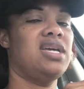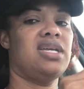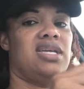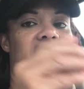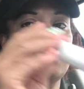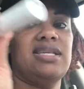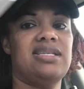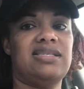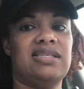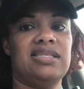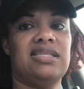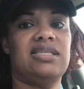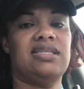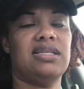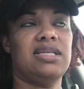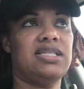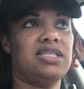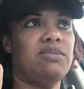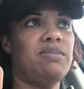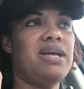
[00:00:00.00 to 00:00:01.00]
This is
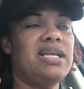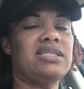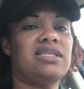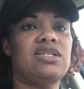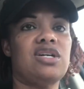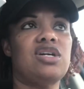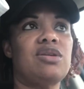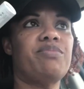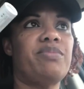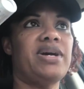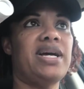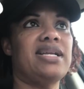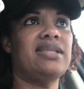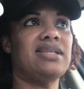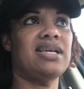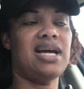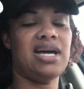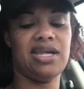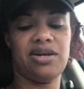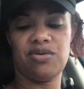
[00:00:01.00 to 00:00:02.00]
smells good,
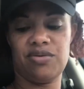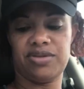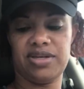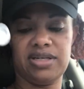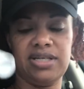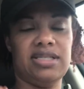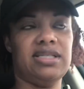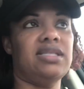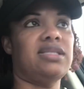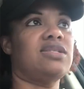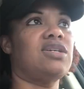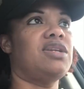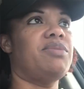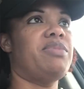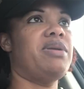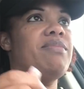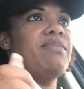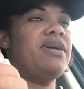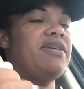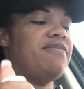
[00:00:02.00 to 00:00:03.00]
but I don't think this is gonna
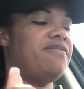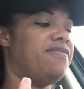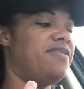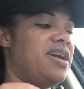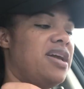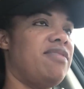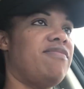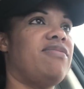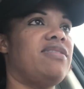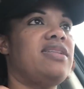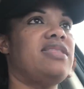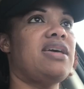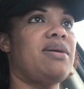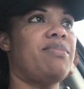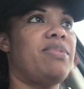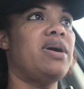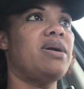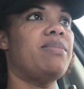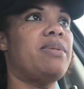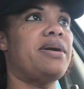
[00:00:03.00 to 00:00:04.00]
be my favorite. That
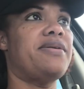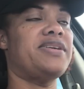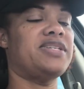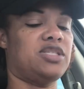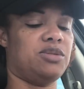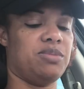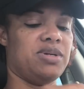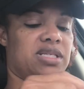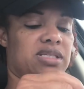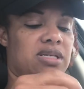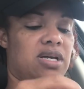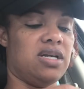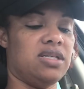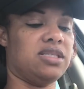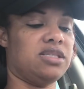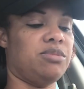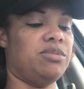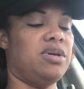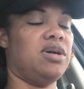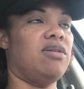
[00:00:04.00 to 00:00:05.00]
Burberry smells
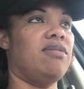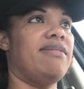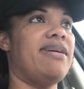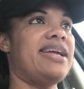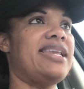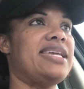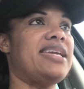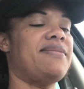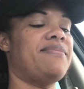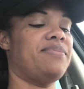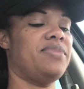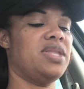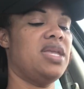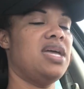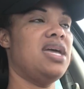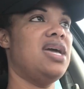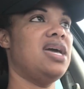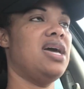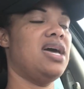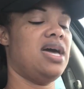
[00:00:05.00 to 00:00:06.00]
awesome already.
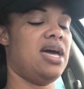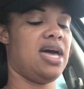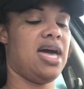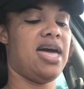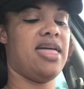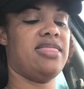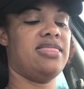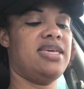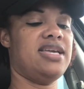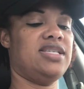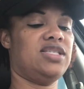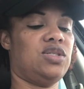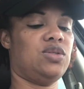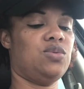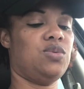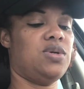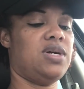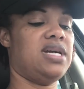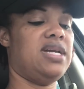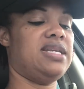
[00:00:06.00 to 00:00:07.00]
And this
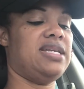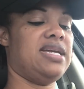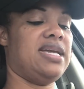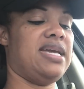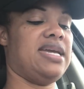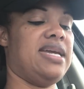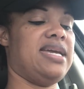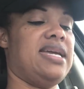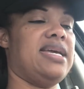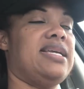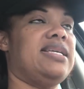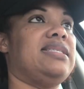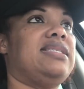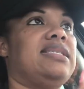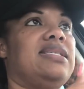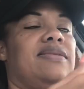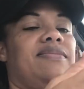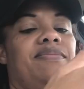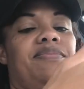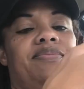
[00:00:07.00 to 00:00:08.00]
one is
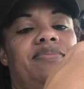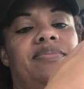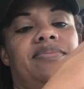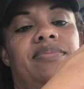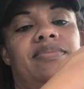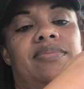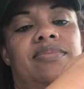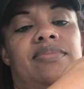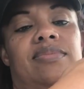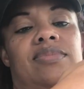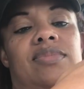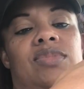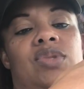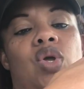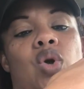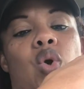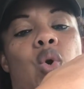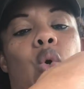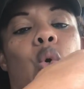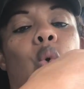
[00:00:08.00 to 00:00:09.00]

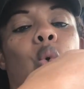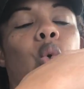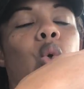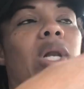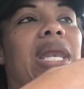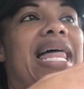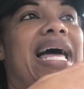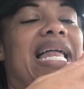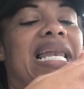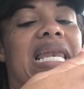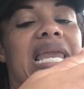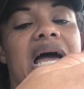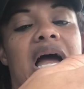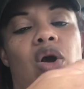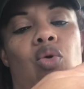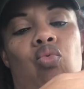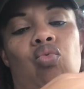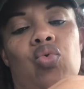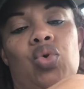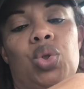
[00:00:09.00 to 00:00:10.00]
Ooh La La
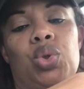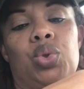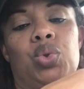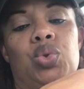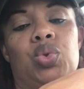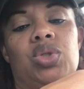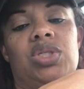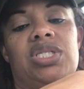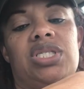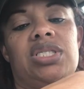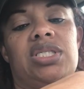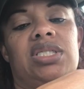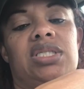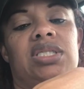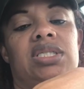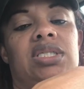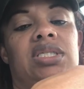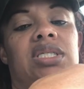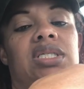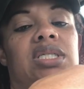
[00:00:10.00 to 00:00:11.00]
Rouge
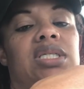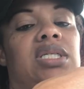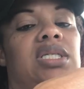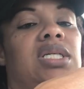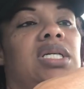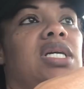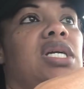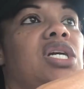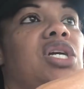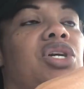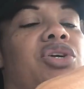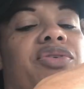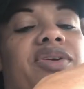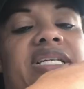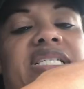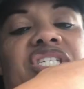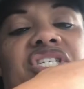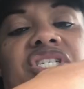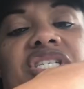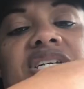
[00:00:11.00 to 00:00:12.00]

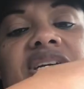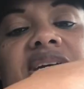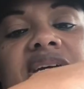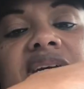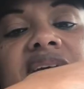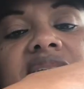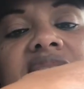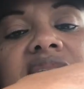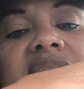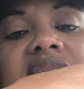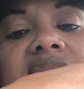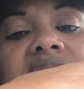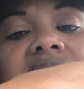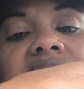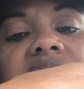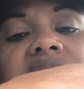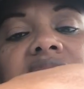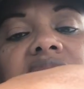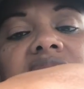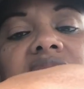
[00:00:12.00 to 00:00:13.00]
Christian
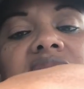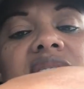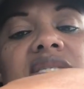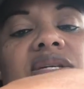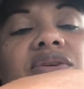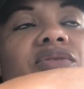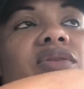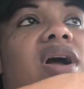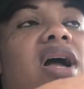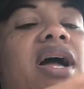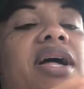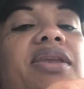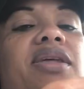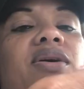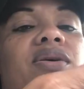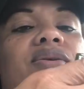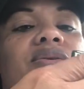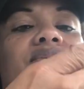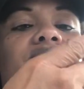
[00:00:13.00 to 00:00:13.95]
Siriano.